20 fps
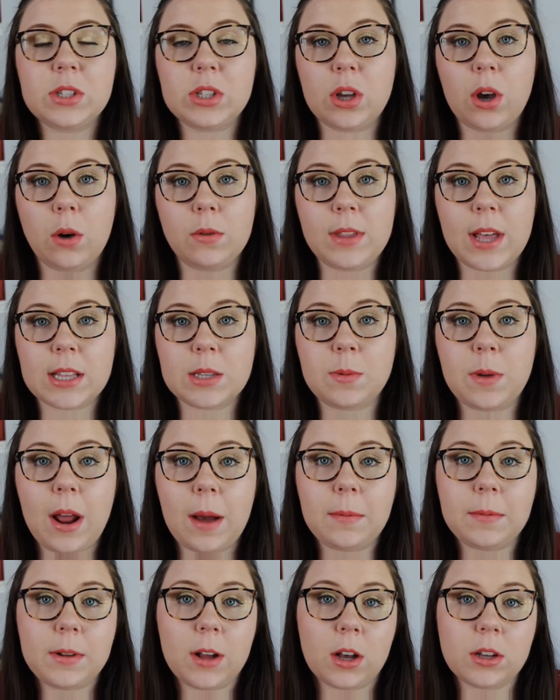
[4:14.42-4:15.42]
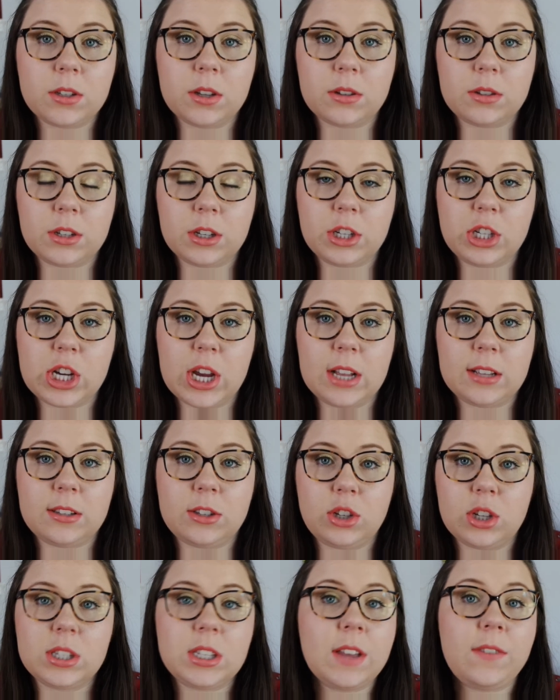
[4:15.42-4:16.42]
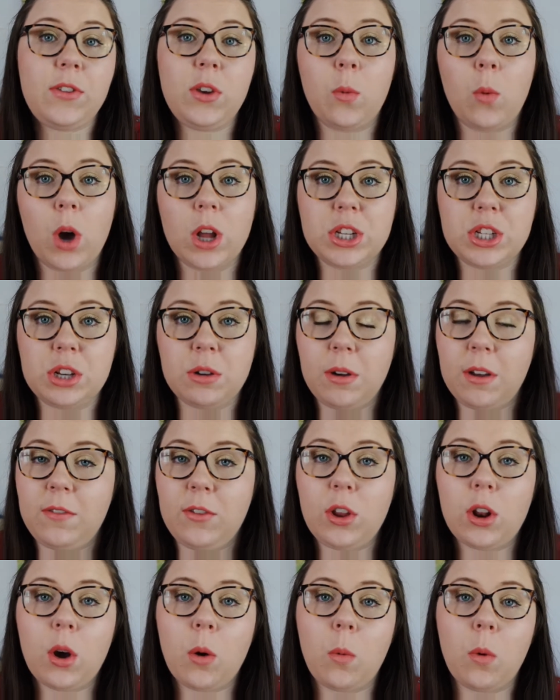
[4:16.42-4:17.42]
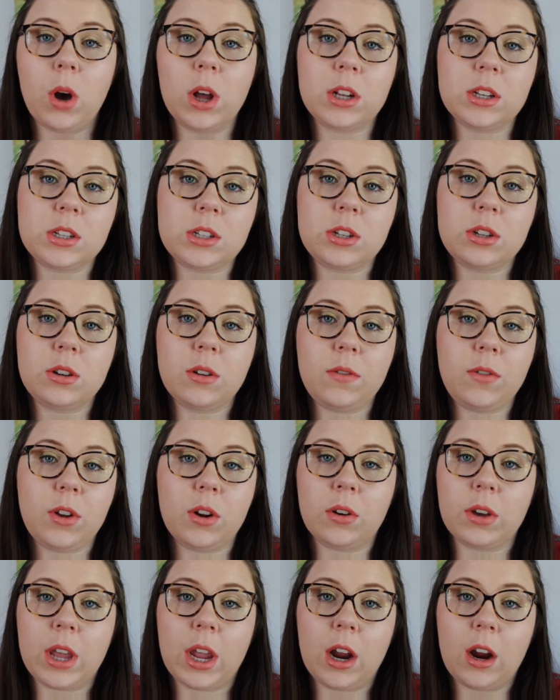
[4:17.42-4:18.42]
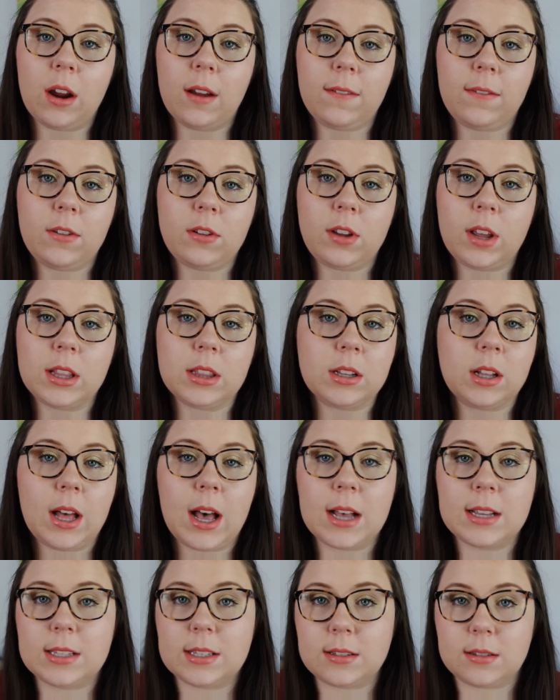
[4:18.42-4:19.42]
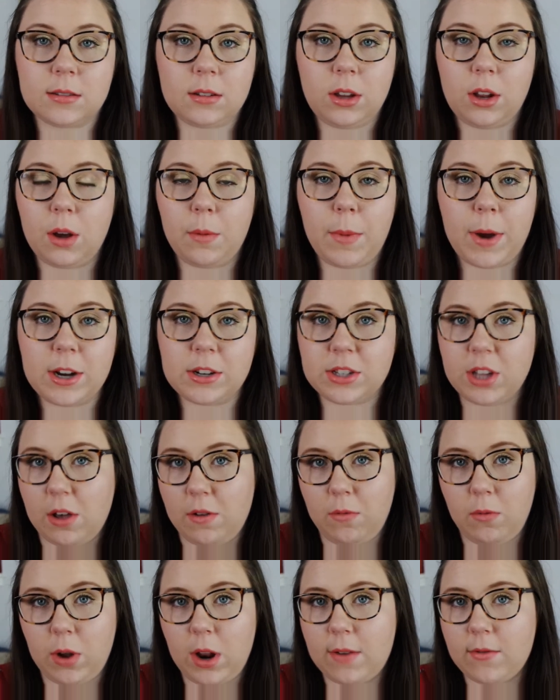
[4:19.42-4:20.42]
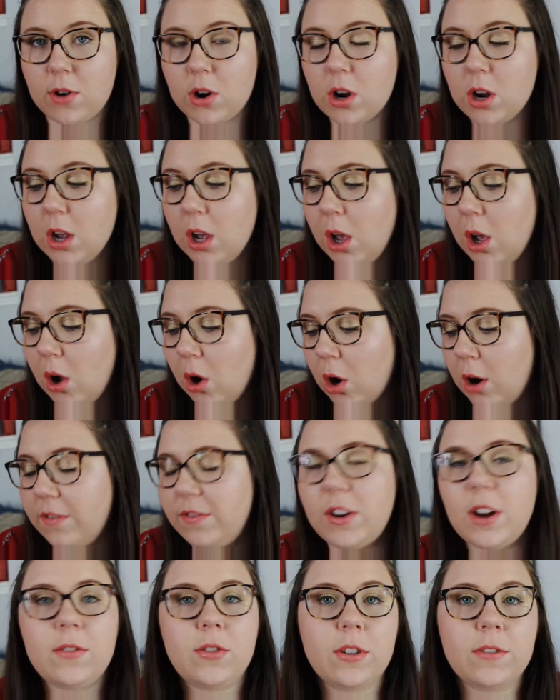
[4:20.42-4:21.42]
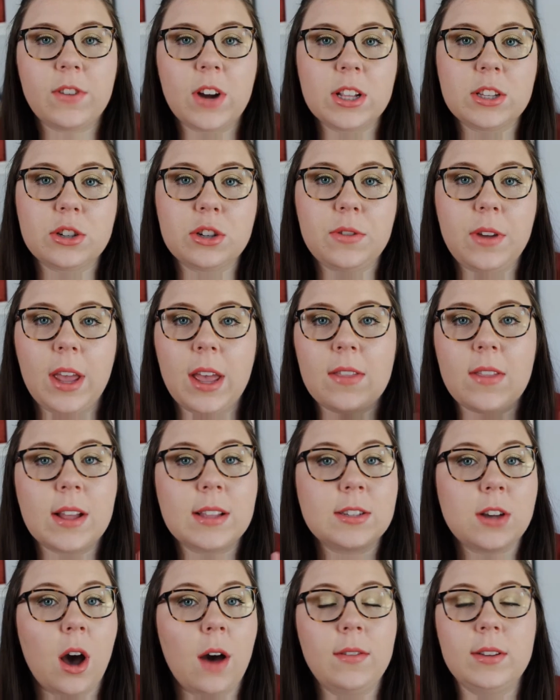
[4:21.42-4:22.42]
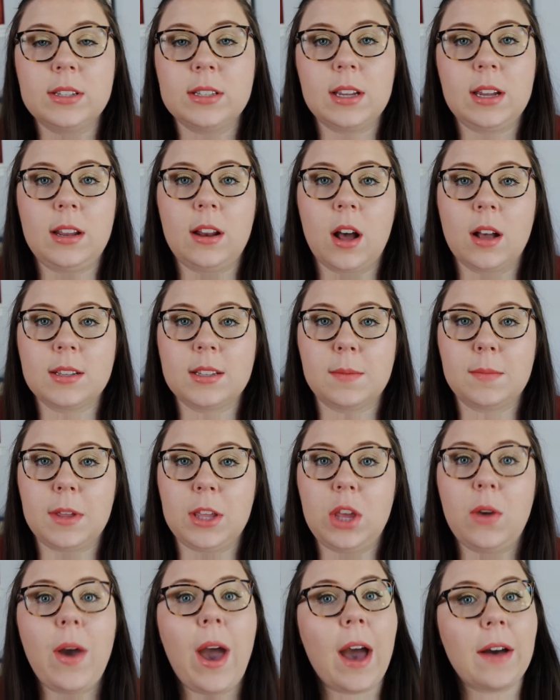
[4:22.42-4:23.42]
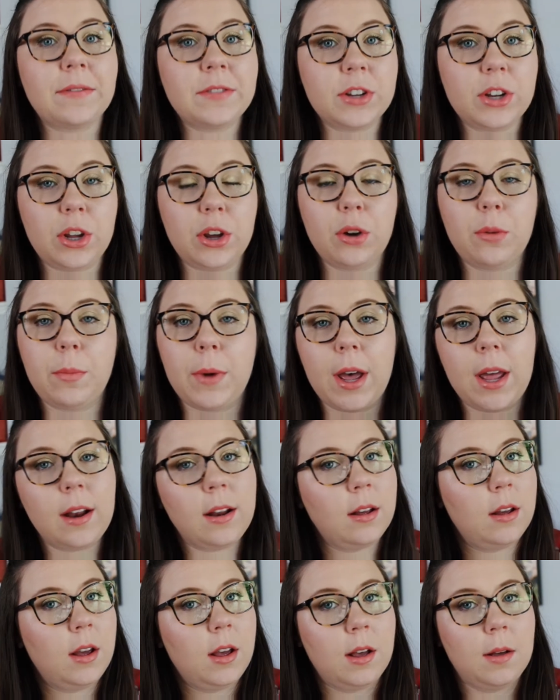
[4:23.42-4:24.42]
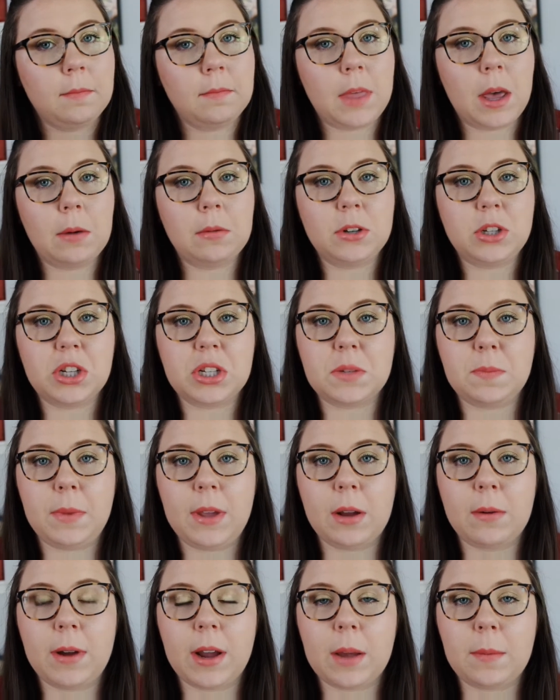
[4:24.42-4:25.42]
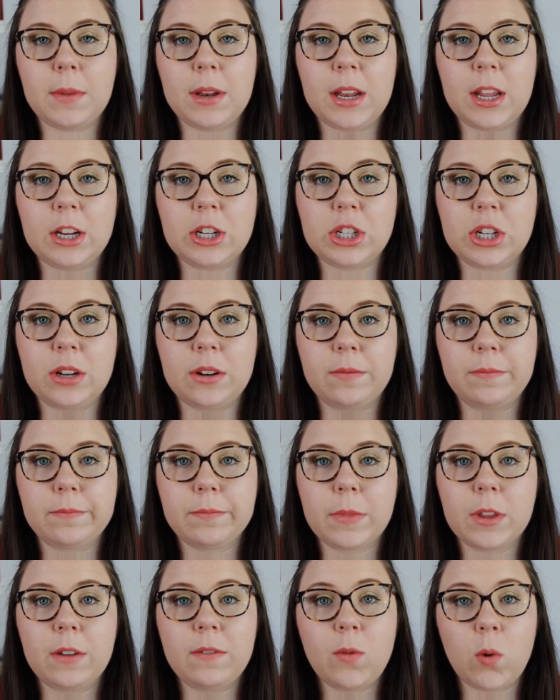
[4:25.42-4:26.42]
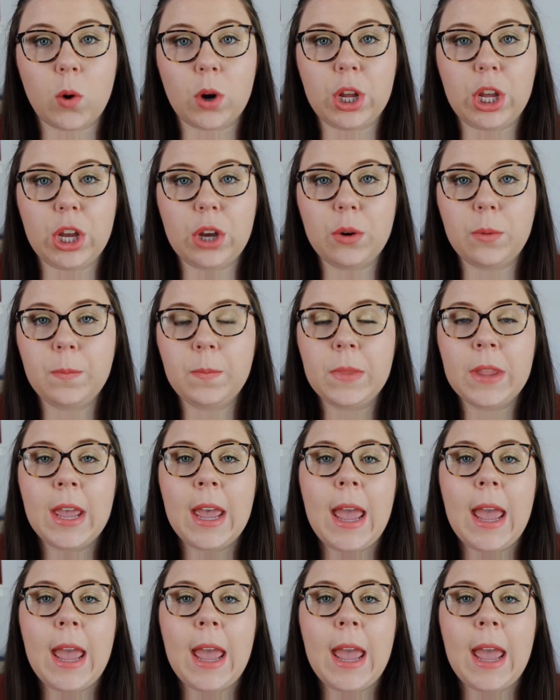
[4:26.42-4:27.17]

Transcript: So that's what I would also suggest, just if you want to. If you don't want to, if you don't care, if you take the class, you know, by yourself, whatever, or if none of your friends are doing it, that's obviously not something you have to do, but that would just be a recommendation for you.